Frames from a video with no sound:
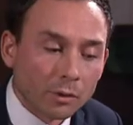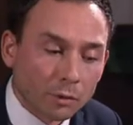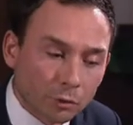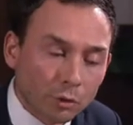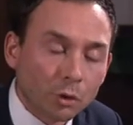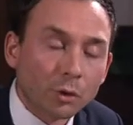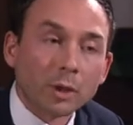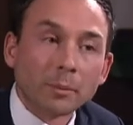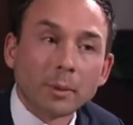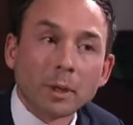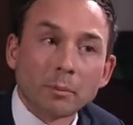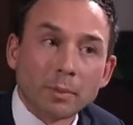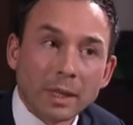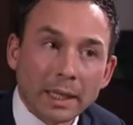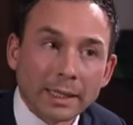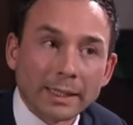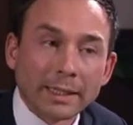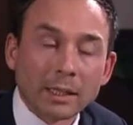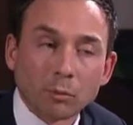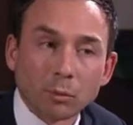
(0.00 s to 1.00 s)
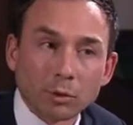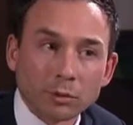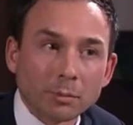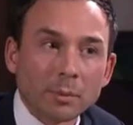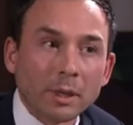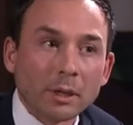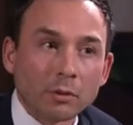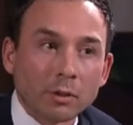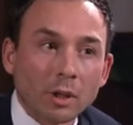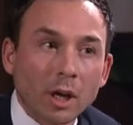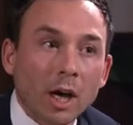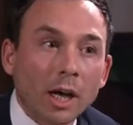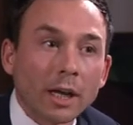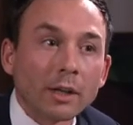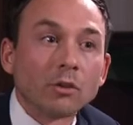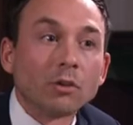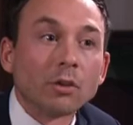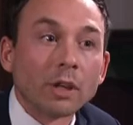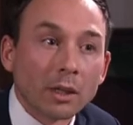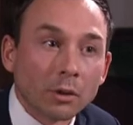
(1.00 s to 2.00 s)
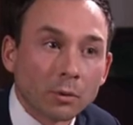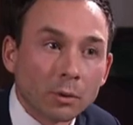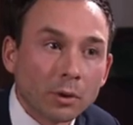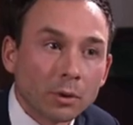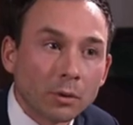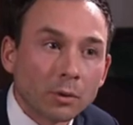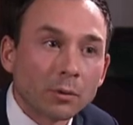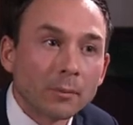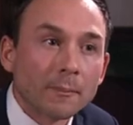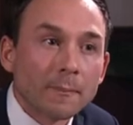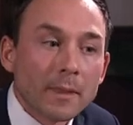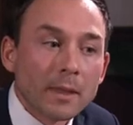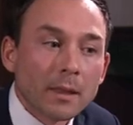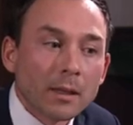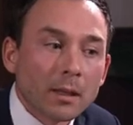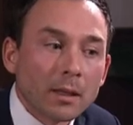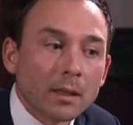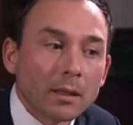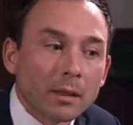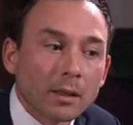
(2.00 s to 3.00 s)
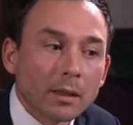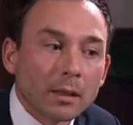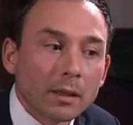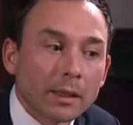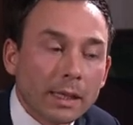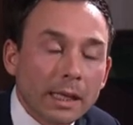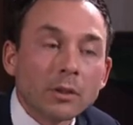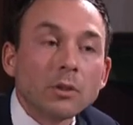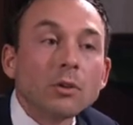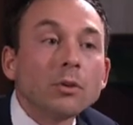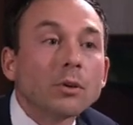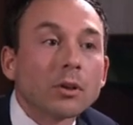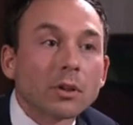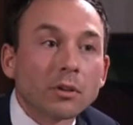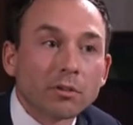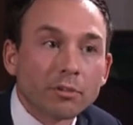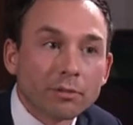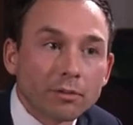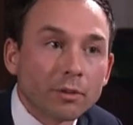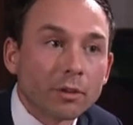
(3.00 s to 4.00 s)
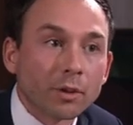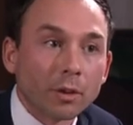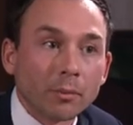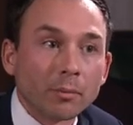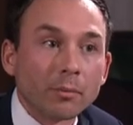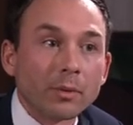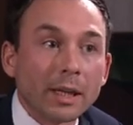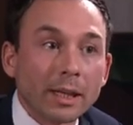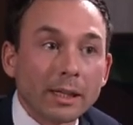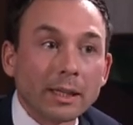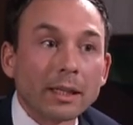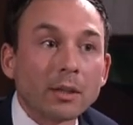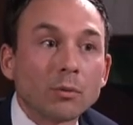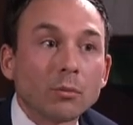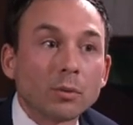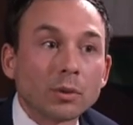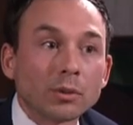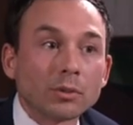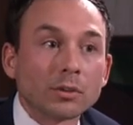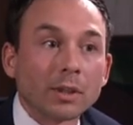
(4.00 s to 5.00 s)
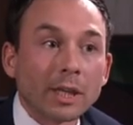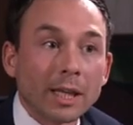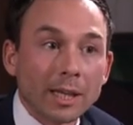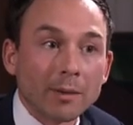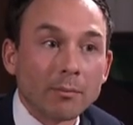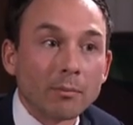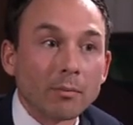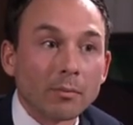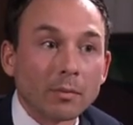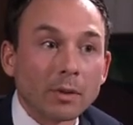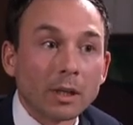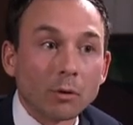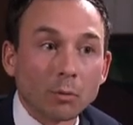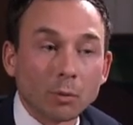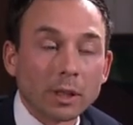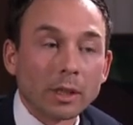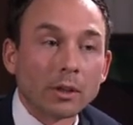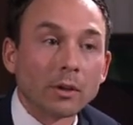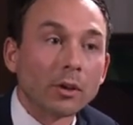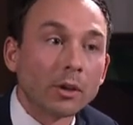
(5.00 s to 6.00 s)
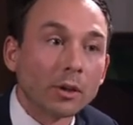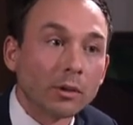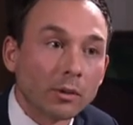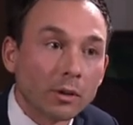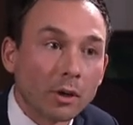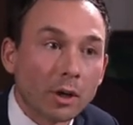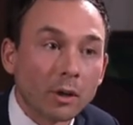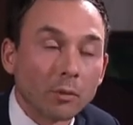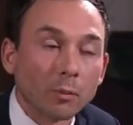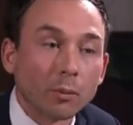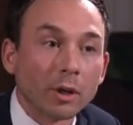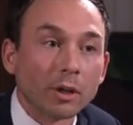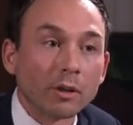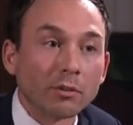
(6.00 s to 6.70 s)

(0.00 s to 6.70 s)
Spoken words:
story about Bellingcat was about the High General. Can you confirm that it was him that we heard on one